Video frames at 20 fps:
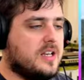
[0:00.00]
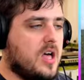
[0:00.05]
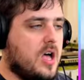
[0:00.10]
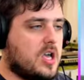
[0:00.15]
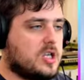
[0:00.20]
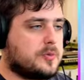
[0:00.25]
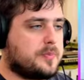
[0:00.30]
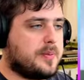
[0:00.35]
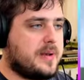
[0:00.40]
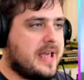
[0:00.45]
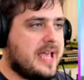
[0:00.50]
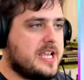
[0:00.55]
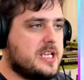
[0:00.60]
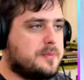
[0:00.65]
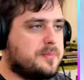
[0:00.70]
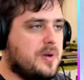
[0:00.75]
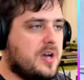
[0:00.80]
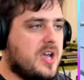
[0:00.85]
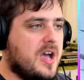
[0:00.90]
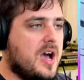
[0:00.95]
last place,
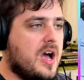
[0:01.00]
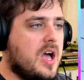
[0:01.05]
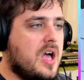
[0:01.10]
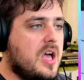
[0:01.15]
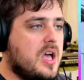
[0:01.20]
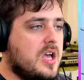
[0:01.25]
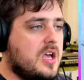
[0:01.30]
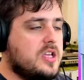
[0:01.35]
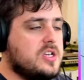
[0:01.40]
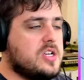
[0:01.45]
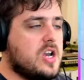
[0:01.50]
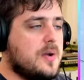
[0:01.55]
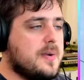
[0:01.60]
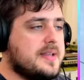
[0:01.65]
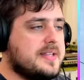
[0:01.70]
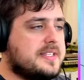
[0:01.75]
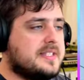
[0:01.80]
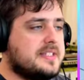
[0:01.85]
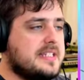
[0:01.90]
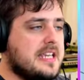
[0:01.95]
but you know
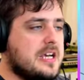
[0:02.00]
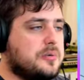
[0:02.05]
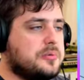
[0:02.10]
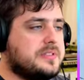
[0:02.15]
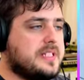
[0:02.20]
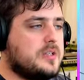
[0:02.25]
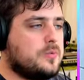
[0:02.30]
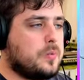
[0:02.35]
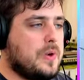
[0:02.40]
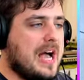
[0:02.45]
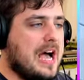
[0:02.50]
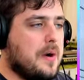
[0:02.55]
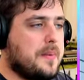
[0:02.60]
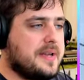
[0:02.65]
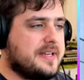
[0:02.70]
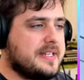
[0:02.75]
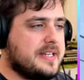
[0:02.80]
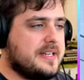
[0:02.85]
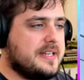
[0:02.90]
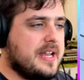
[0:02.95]
it still did well.
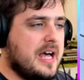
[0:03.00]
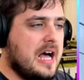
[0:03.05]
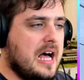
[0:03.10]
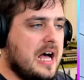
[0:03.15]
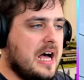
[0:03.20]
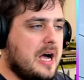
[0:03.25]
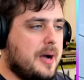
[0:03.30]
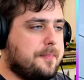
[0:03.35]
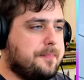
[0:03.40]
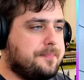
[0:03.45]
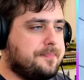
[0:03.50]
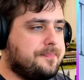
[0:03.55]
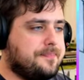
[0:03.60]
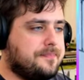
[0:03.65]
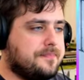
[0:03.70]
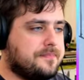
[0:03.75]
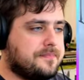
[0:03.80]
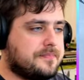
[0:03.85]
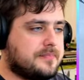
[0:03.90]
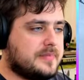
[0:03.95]
It didn't um,
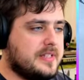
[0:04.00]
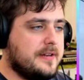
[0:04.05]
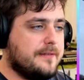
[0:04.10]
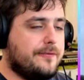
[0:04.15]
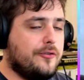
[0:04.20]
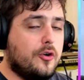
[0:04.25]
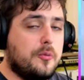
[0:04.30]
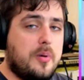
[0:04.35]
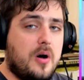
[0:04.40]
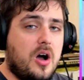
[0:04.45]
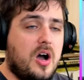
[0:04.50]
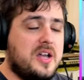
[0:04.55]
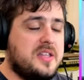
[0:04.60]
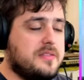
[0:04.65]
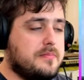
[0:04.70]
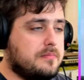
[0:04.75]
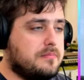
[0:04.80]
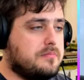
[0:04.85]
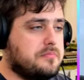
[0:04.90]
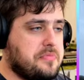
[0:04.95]
didn't fall
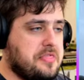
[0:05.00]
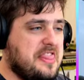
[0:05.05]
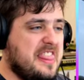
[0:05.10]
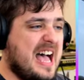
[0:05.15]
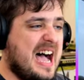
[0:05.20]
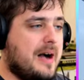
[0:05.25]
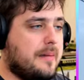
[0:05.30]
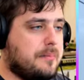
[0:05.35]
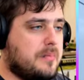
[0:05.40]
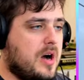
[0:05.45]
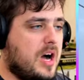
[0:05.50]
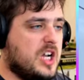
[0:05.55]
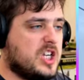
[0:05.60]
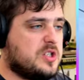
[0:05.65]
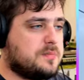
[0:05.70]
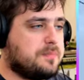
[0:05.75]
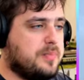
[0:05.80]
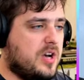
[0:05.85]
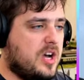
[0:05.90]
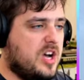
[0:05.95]
behind that
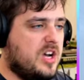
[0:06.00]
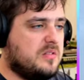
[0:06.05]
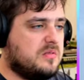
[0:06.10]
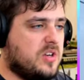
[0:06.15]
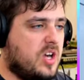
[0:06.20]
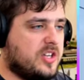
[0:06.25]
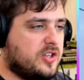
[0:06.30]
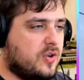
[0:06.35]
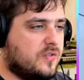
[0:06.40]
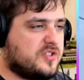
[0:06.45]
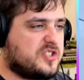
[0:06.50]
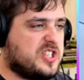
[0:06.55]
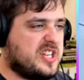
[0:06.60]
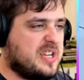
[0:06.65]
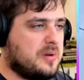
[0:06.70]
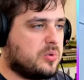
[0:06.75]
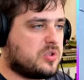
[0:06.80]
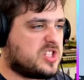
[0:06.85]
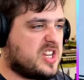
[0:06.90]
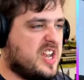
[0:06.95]
much, but like obviously
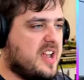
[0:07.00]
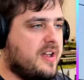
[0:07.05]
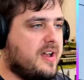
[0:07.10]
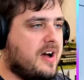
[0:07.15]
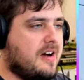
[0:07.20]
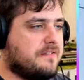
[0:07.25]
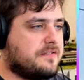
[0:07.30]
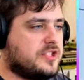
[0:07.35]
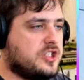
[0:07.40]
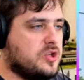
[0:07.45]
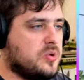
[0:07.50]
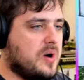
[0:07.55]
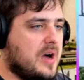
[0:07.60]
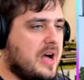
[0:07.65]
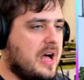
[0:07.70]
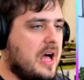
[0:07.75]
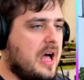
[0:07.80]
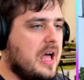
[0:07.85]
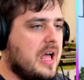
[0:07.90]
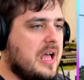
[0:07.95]
it wasn't enough to
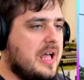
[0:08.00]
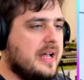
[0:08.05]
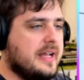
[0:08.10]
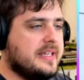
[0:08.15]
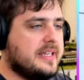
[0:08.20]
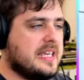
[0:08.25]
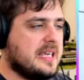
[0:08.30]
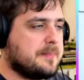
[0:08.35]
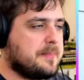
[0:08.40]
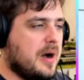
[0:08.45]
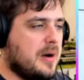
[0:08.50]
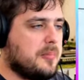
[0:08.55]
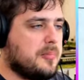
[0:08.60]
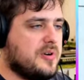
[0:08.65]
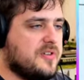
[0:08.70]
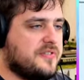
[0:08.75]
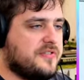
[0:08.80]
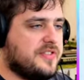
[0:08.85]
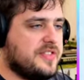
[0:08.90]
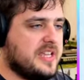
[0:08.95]
uh, keep up
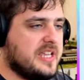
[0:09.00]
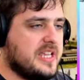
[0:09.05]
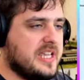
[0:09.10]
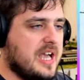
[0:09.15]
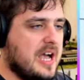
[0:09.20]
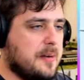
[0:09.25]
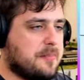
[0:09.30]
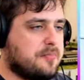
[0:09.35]
with the uh,